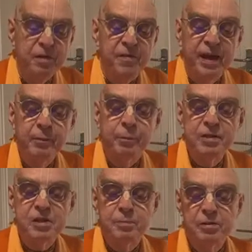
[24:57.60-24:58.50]
The Vedic
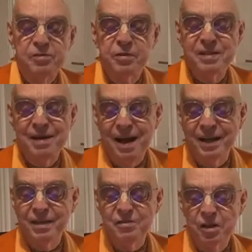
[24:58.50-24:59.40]
principles are
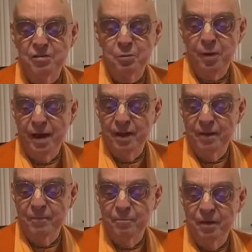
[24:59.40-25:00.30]
designed in such a way
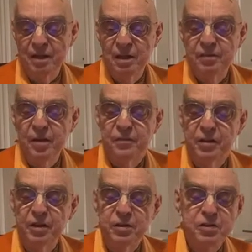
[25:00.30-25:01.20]
that
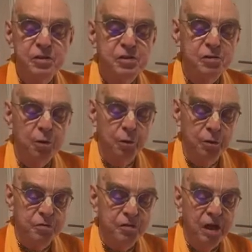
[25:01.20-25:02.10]
the conditioned
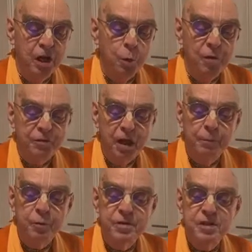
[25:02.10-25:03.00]
souls who have come to